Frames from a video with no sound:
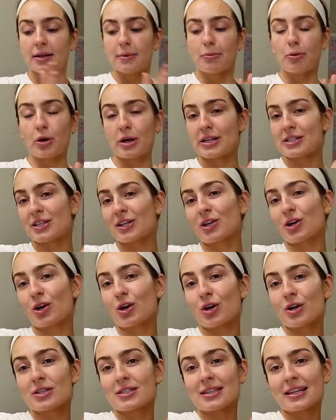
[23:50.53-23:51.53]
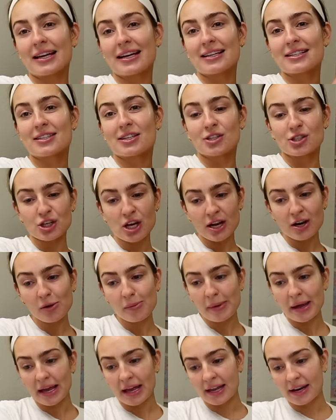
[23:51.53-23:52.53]
boys and girls, ladies and
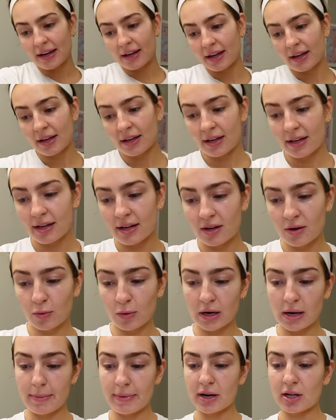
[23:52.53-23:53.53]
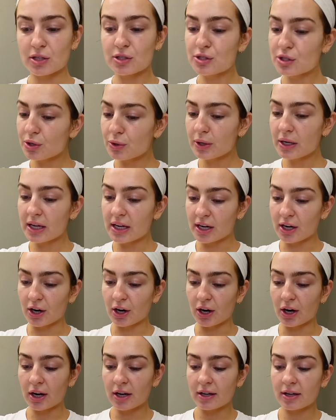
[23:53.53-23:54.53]
gentlemen, what I'm gonna do
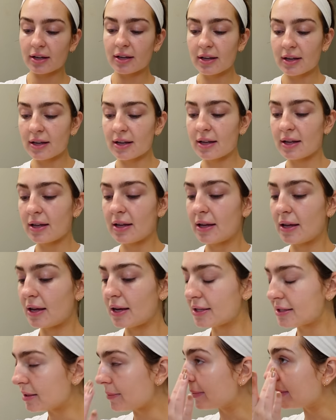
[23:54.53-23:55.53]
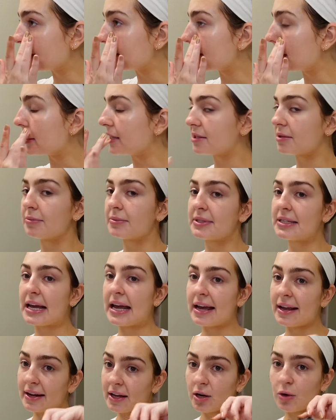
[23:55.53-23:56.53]
here is I'm gonna take some
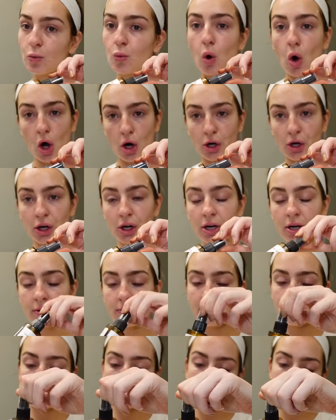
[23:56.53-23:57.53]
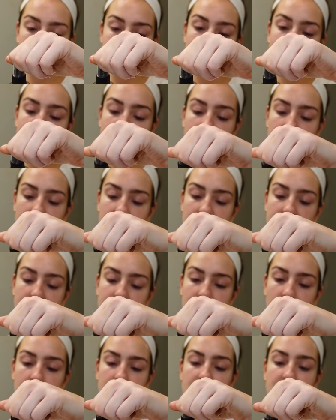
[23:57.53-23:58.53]
tanning water. This is the
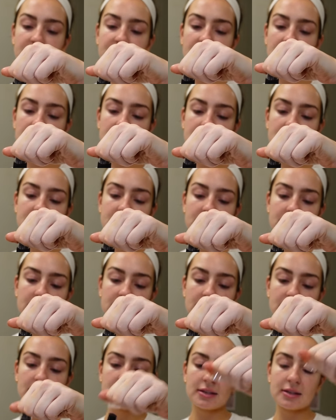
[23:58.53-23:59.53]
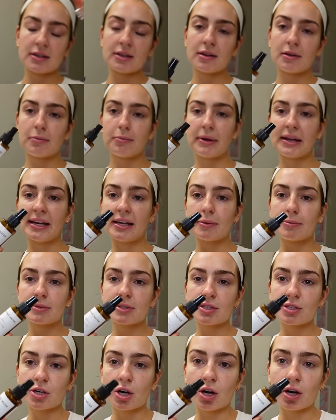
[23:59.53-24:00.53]
Salty Face medium
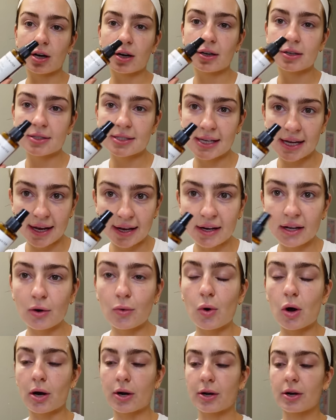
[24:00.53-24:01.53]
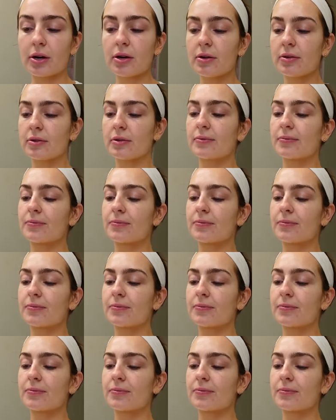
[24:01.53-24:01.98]
to dark tanning water.